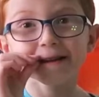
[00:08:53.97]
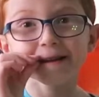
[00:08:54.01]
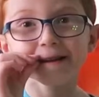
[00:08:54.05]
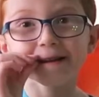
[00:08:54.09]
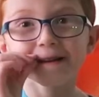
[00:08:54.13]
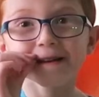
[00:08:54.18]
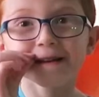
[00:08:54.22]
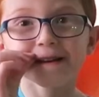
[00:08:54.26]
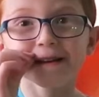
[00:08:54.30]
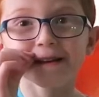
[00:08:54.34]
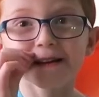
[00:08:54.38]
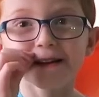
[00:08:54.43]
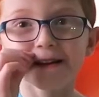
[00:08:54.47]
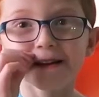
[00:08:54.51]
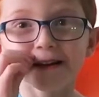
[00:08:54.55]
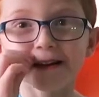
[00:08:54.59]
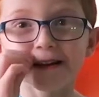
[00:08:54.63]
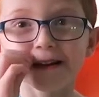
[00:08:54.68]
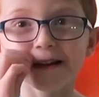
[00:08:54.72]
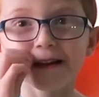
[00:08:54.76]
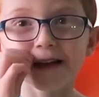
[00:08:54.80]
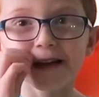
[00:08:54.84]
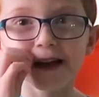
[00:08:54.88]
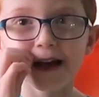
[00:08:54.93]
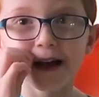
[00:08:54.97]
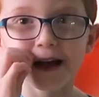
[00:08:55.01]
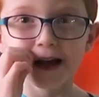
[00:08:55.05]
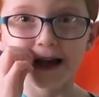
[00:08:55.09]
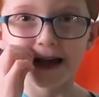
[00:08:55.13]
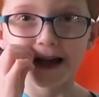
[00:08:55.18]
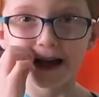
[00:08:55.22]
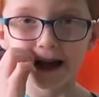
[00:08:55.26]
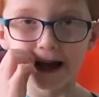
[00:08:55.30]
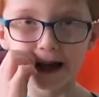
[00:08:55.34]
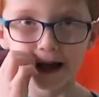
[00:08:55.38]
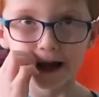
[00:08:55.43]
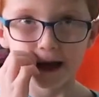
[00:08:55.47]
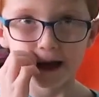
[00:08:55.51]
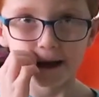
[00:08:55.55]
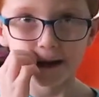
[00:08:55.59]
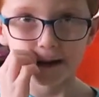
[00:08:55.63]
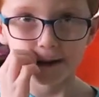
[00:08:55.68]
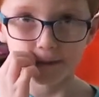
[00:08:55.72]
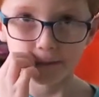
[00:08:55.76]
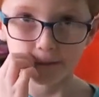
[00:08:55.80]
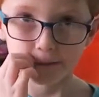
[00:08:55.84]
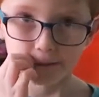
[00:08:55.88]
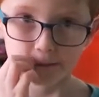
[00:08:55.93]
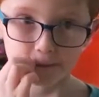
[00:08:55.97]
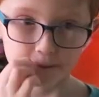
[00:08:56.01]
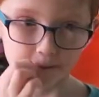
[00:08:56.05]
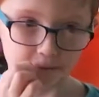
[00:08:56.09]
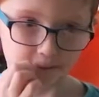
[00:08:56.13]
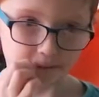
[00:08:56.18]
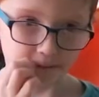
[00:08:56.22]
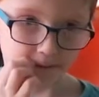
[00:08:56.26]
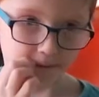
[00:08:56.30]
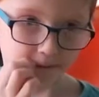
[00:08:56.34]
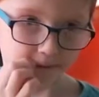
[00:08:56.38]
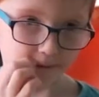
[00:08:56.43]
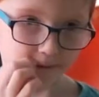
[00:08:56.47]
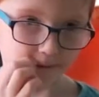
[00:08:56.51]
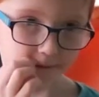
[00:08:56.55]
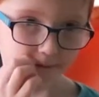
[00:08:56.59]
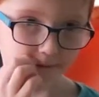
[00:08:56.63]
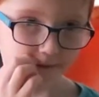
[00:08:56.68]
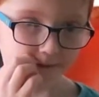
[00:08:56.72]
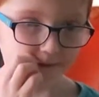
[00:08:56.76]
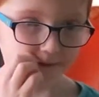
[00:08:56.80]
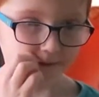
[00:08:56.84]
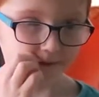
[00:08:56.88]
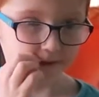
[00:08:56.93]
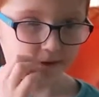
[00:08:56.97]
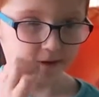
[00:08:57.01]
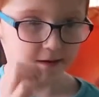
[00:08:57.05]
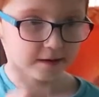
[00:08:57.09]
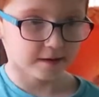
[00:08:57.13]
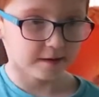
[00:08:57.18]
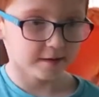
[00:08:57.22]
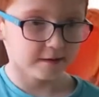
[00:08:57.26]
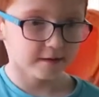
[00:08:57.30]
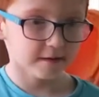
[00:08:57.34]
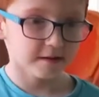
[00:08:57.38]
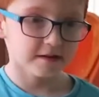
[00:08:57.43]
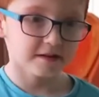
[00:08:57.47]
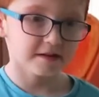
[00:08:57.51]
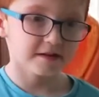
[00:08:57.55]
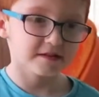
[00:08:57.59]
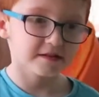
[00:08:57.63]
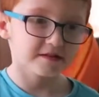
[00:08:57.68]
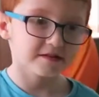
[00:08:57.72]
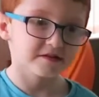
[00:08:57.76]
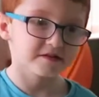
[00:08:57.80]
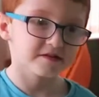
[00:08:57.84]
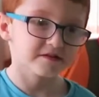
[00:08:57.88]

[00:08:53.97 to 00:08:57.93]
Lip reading: Today, you've not completed. You completed two.